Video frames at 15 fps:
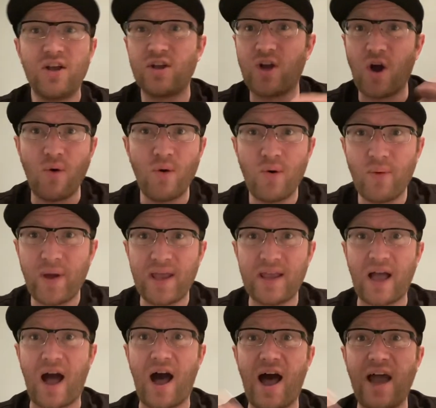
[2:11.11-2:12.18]
Go
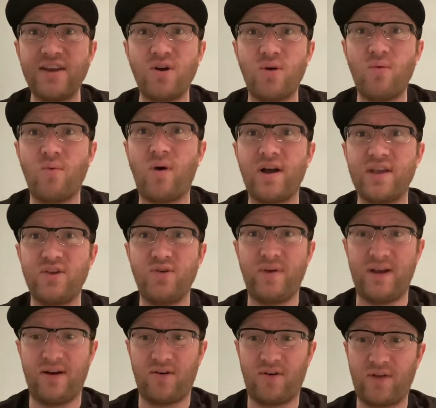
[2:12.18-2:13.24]
away. I don't want you
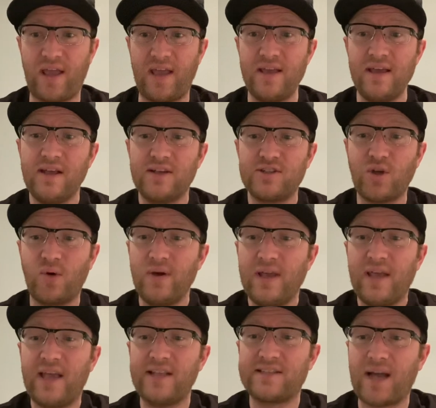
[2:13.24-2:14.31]
here, okay? So
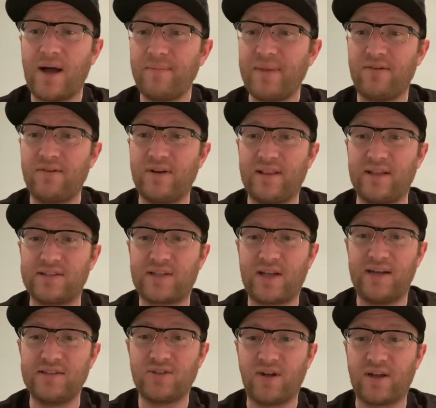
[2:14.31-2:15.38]
it's come down to this,
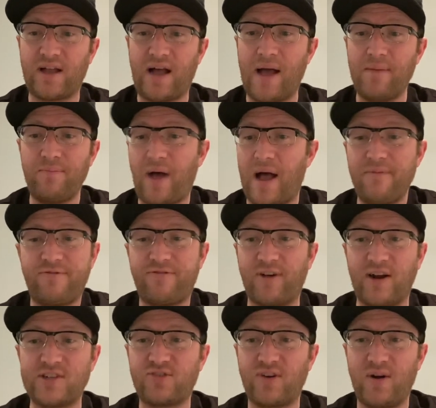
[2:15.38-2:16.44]
guys. Look, I'm
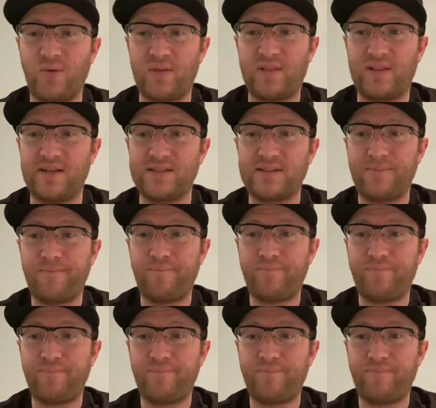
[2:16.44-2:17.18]
frustrated with this.